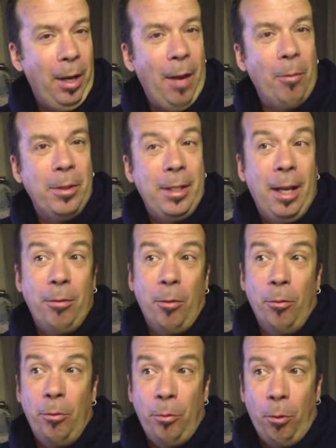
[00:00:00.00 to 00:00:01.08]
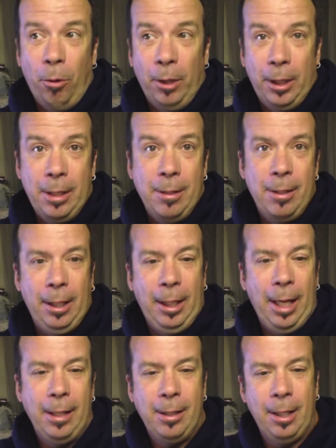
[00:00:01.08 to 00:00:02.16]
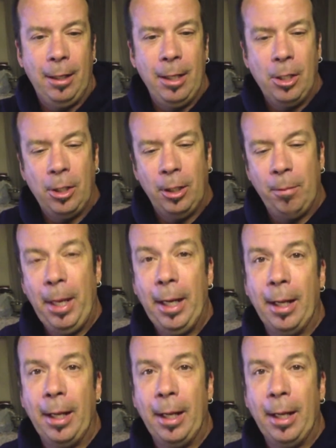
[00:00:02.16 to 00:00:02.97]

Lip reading: That was the iPhone 4 because the case they initially made,